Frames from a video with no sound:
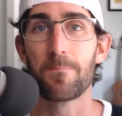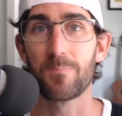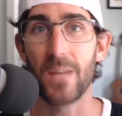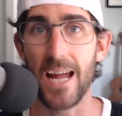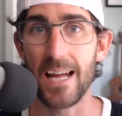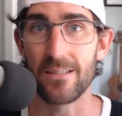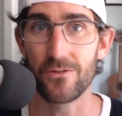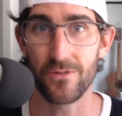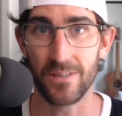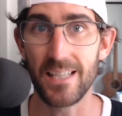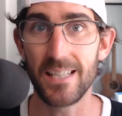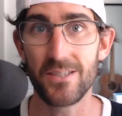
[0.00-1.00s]
and
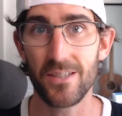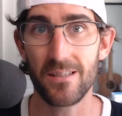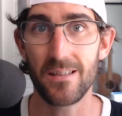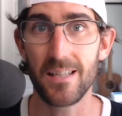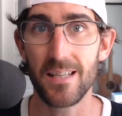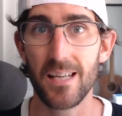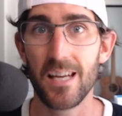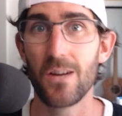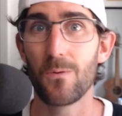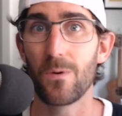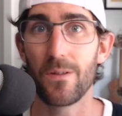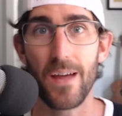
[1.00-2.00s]
strategically
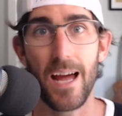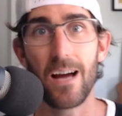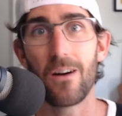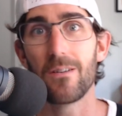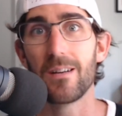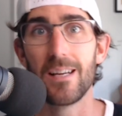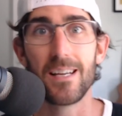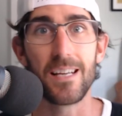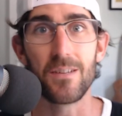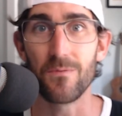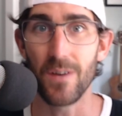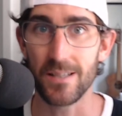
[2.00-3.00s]
without
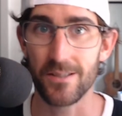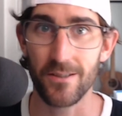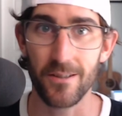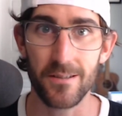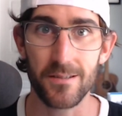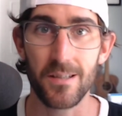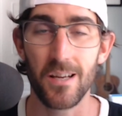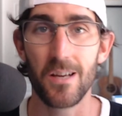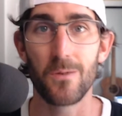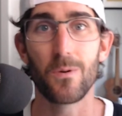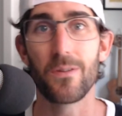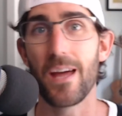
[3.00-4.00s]
investors,
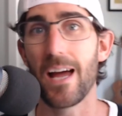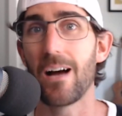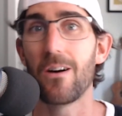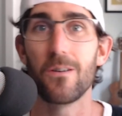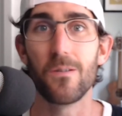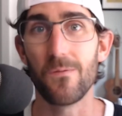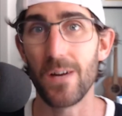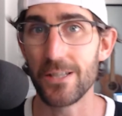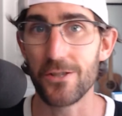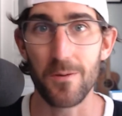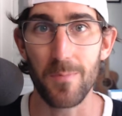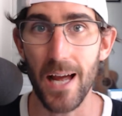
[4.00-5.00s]
without
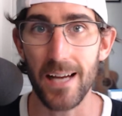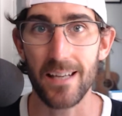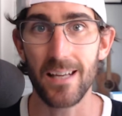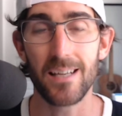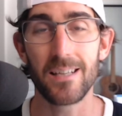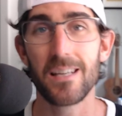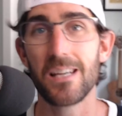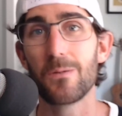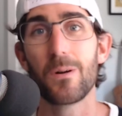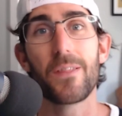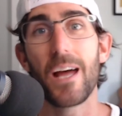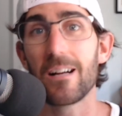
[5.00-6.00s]
venture backing,
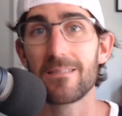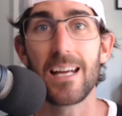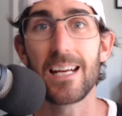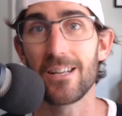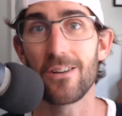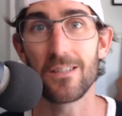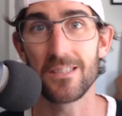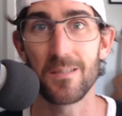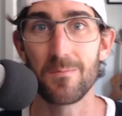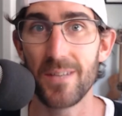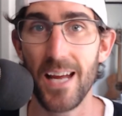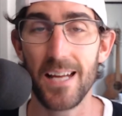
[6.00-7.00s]
without taking on
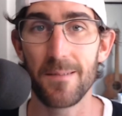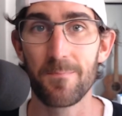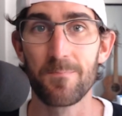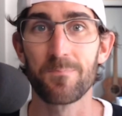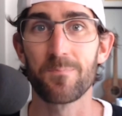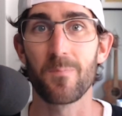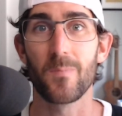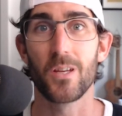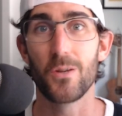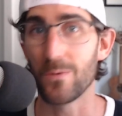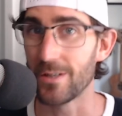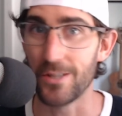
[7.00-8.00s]
some debt.
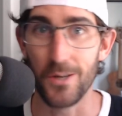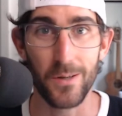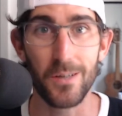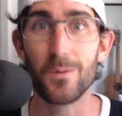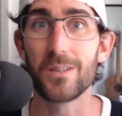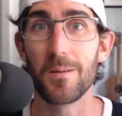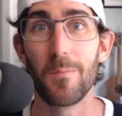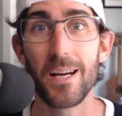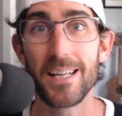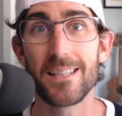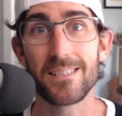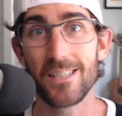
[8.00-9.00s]
You want to do it with the
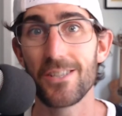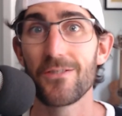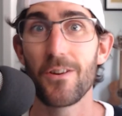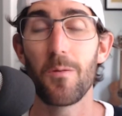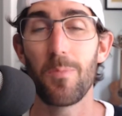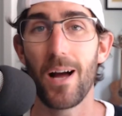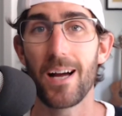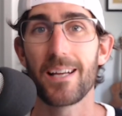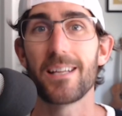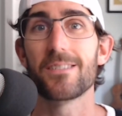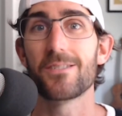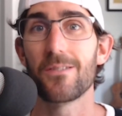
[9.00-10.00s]
money that's in your own
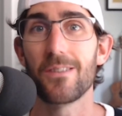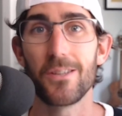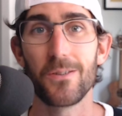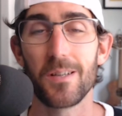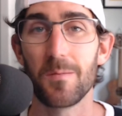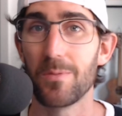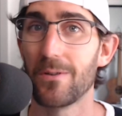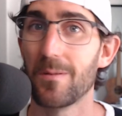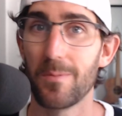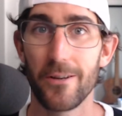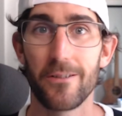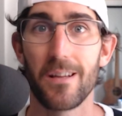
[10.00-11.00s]
pocket so that you can build a
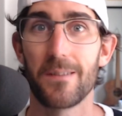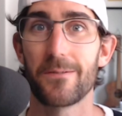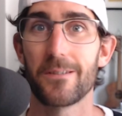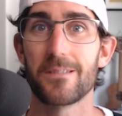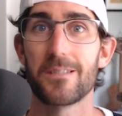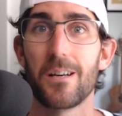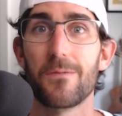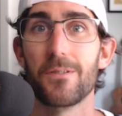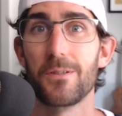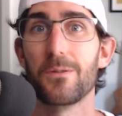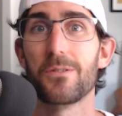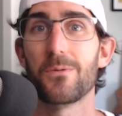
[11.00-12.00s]
better life for yourself and
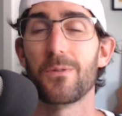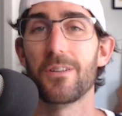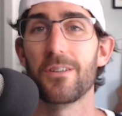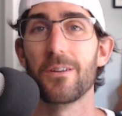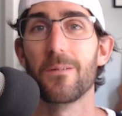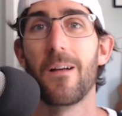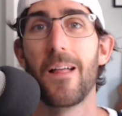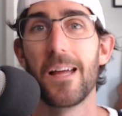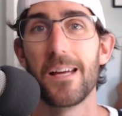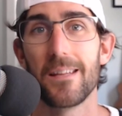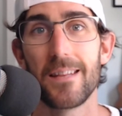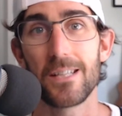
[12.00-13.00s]
do what you want to do.
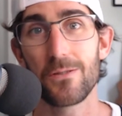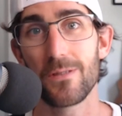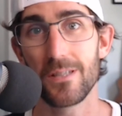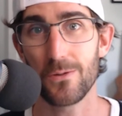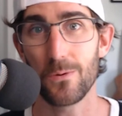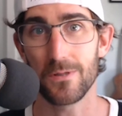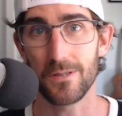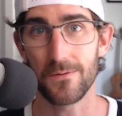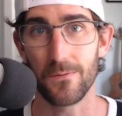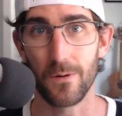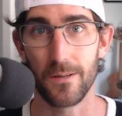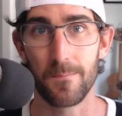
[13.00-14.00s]
That's what this course is
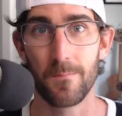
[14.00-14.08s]
for.